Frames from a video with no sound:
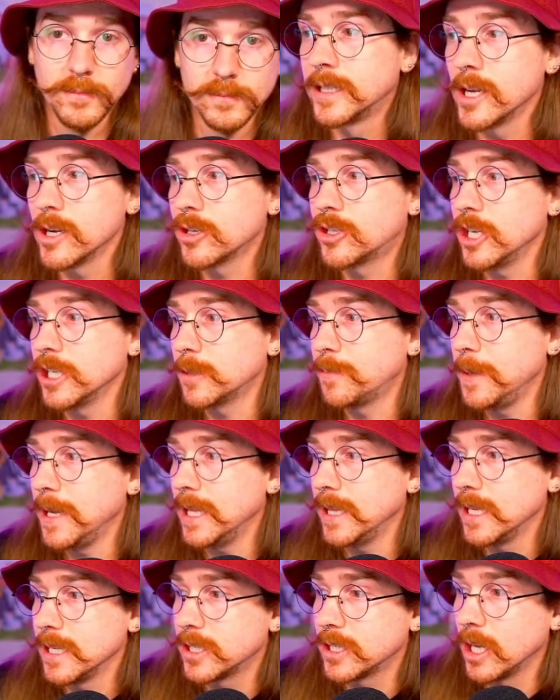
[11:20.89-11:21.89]
There's just
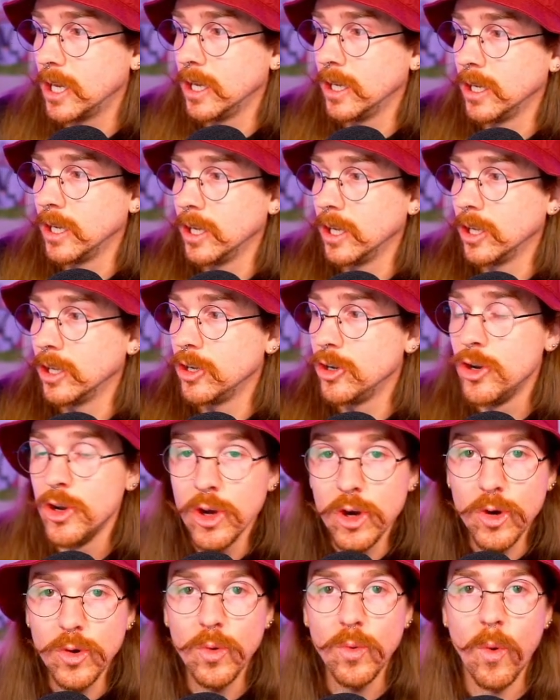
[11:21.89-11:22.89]
been this
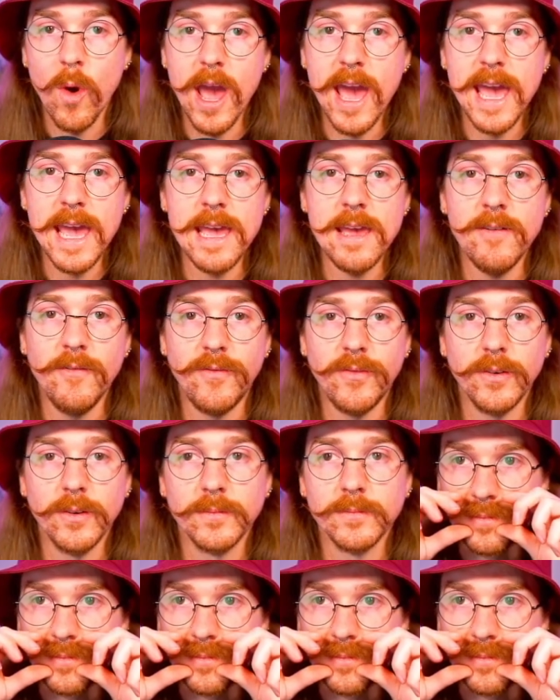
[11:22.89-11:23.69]
new wave,